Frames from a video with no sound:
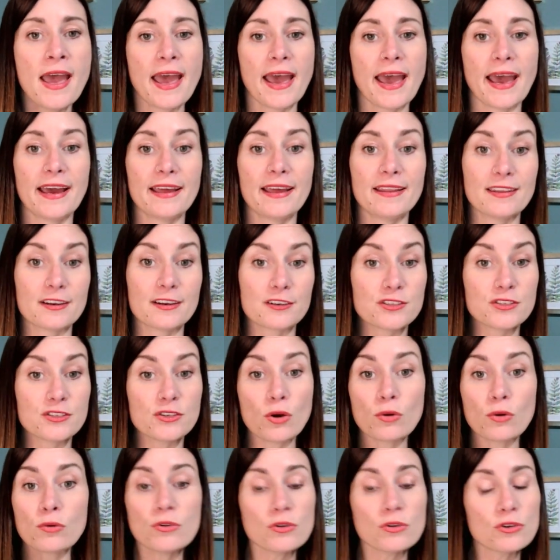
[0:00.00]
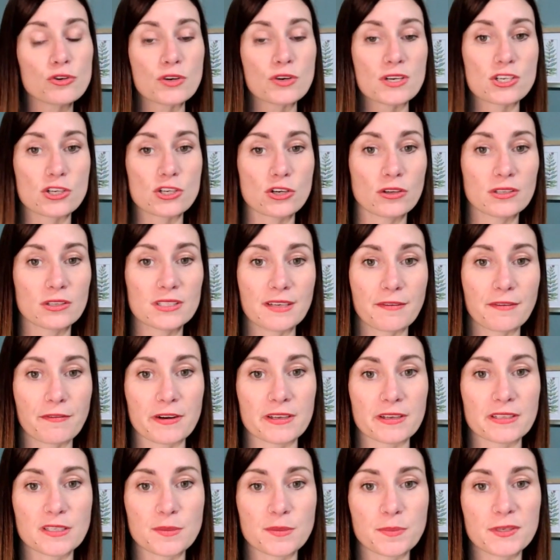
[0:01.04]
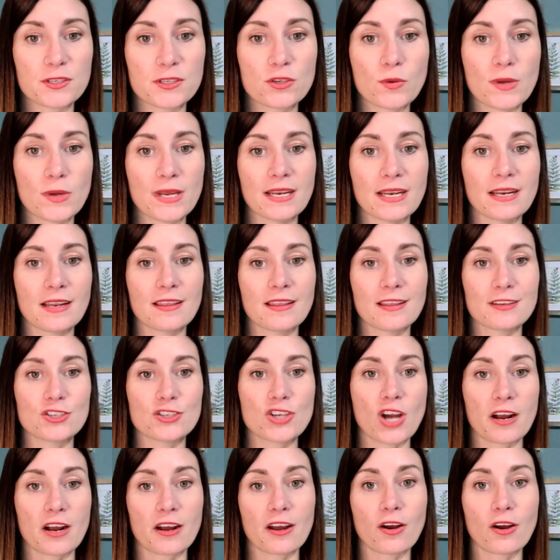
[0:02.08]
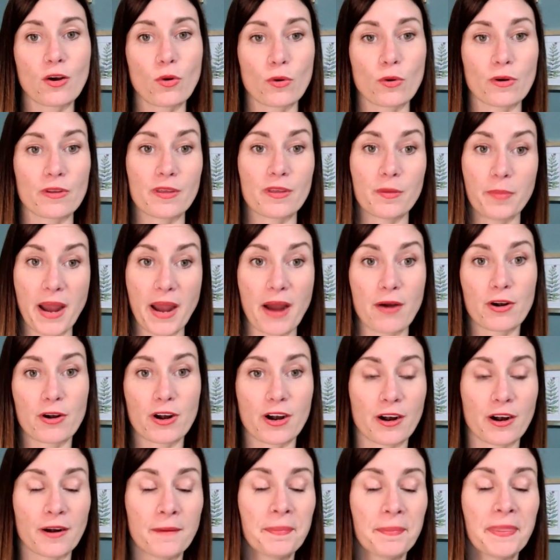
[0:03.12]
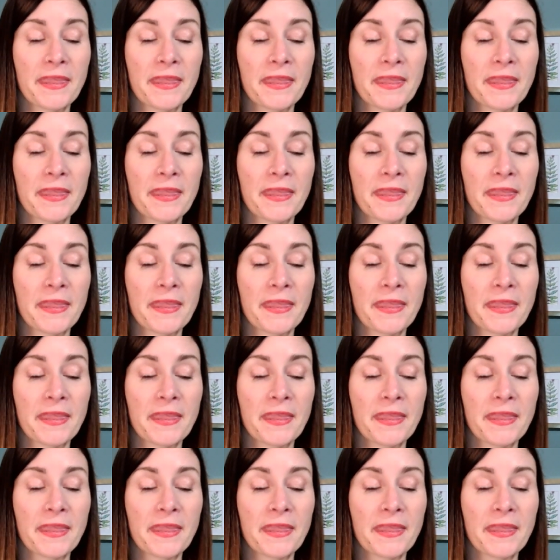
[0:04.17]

and there's no nutritional difference between the chunk or the powder.